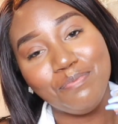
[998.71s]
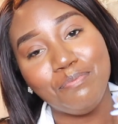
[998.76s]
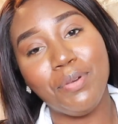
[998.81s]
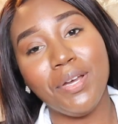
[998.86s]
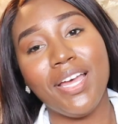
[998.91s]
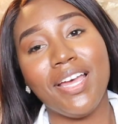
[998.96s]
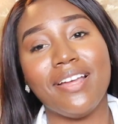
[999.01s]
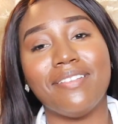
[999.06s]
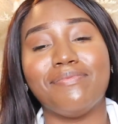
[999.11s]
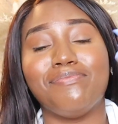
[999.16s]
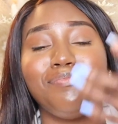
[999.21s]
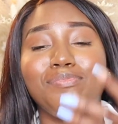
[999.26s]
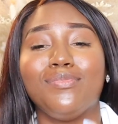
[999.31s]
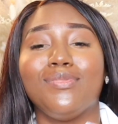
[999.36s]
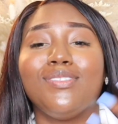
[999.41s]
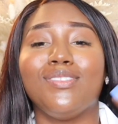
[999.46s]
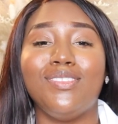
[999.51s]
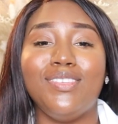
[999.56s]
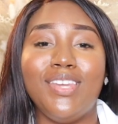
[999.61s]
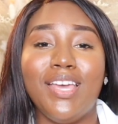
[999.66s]
but
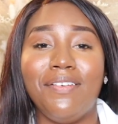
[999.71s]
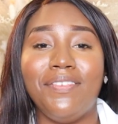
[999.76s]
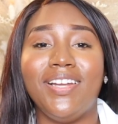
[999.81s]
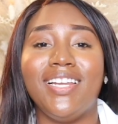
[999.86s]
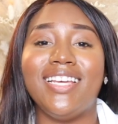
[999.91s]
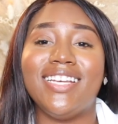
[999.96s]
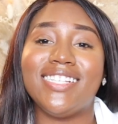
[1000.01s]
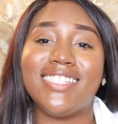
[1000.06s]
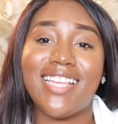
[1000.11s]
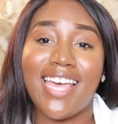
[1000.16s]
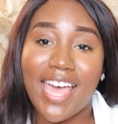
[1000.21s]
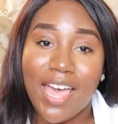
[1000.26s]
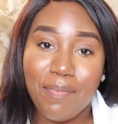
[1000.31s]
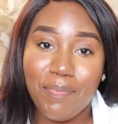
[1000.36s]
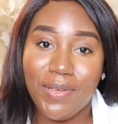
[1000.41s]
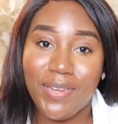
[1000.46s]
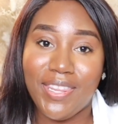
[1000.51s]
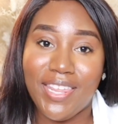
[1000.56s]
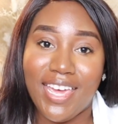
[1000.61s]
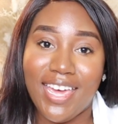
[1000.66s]
nevertheless,
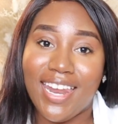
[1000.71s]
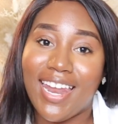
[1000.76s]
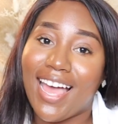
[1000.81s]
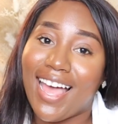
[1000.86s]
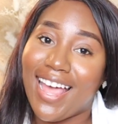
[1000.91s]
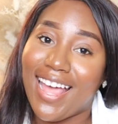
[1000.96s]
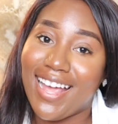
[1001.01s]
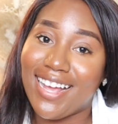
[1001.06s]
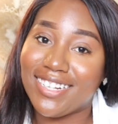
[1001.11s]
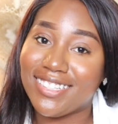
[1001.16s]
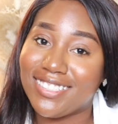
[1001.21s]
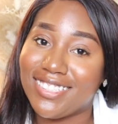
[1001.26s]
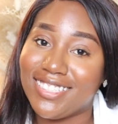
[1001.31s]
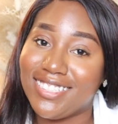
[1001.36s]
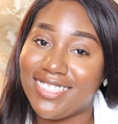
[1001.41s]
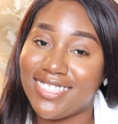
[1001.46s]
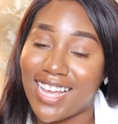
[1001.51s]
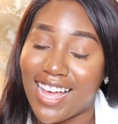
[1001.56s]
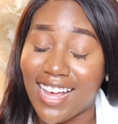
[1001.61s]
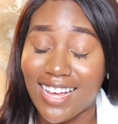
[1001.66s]
happy that I
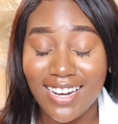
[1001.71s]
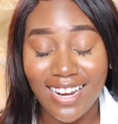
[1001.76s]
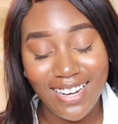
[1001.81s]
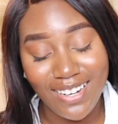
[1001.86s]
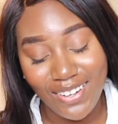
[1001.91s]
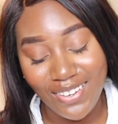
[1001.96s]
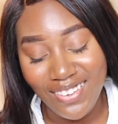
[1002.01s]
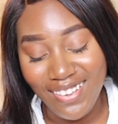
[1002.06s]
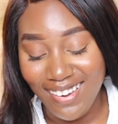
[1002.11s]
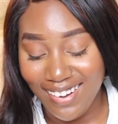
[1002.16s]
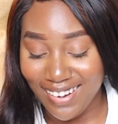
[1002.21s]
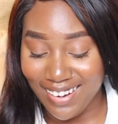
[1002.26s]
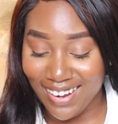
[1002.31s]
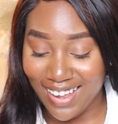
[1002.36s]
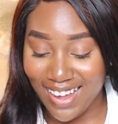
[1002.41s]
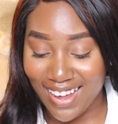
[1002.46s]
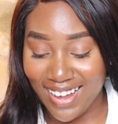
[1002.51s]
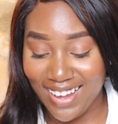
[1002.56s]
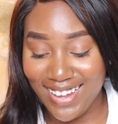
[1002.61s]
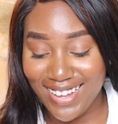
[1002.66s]
actually signed a new
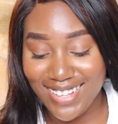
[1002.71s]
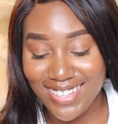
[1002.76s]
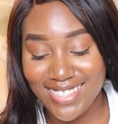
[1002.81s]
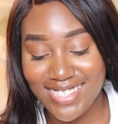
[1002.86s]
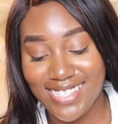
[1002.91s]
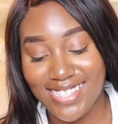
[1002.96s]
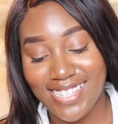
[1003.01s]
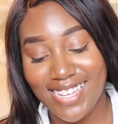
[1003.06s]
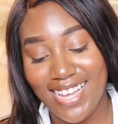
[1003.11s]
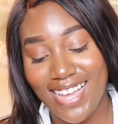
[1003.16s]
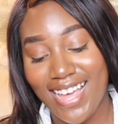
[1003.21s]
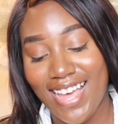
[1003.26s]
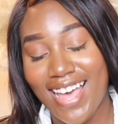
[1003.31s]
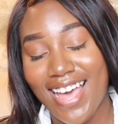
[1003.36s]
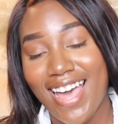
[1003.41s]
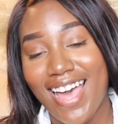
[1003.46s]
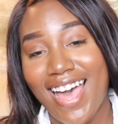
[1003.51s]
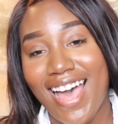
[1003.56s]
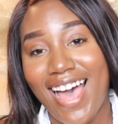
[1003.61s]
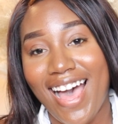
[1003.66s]
client.
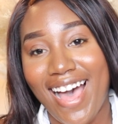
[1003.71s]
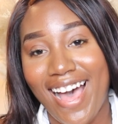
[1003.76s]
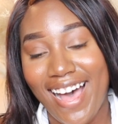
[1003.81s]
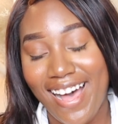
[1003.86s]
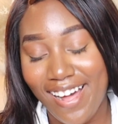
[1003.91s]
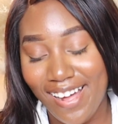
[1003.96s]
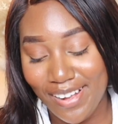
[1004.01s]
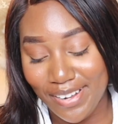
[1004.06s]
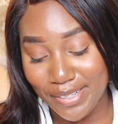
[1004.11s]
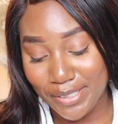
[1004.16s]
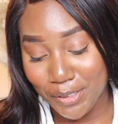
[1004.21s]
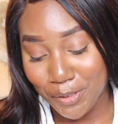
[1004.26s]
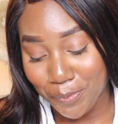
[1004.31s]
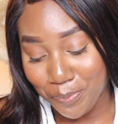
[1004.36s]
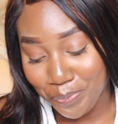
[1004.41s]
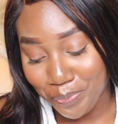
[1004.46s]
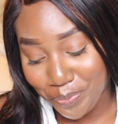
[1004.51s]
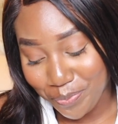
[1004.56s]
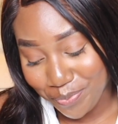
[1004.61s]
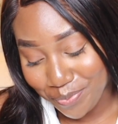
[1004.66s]

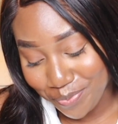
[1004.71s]
I